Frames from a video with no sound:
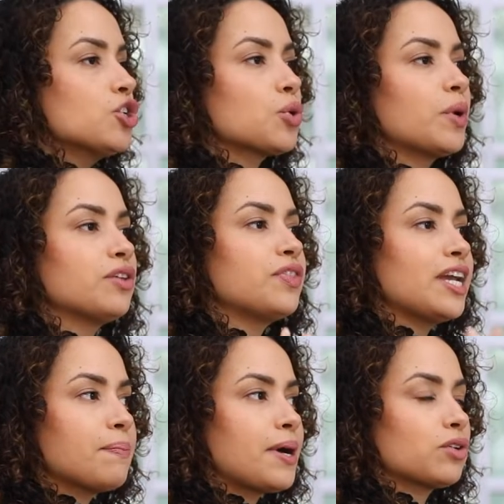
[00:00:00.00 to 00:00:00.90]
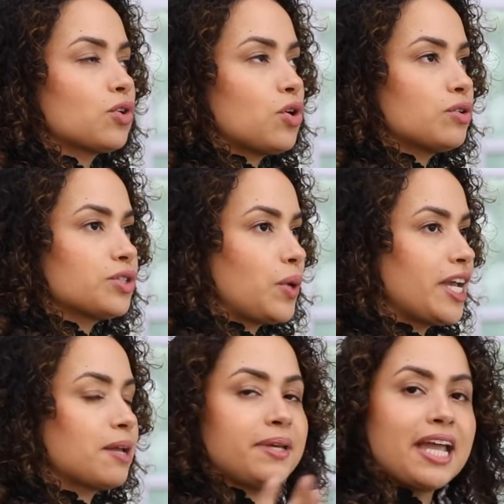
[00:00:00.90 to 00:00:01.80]
So when you think about goals, it
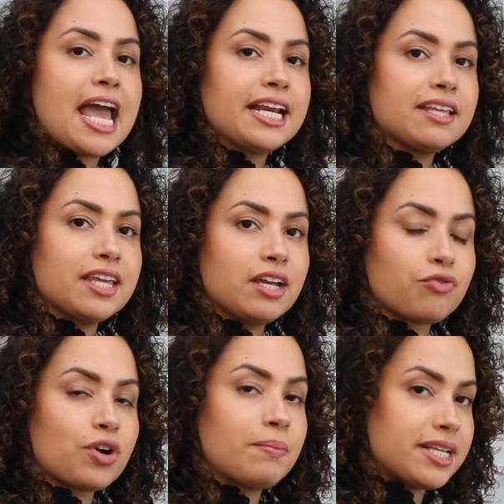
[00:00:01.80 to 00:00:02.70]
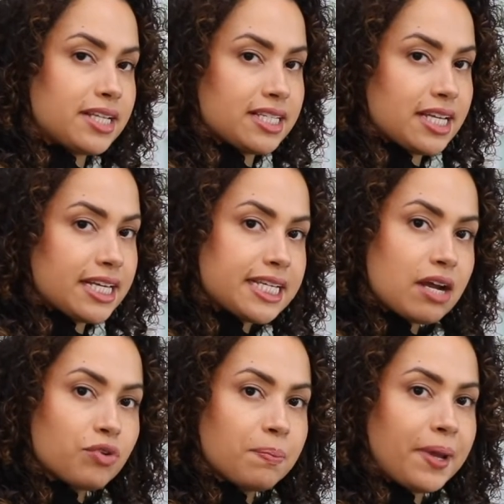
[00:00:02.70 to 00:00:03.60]
could be anything from, as I said,
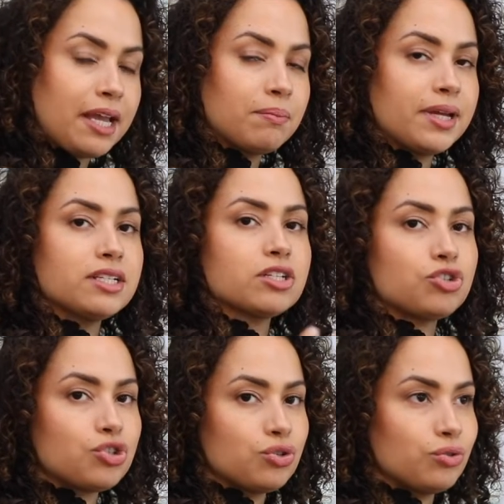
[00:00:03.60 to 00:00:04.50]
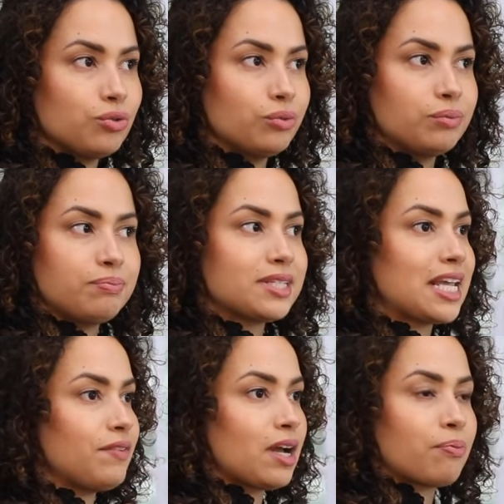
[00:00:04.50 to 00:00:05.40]
debt repayment to
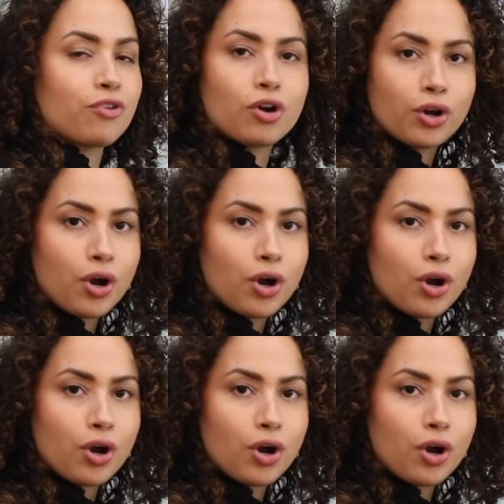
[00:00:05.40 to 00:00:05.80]
saving up for a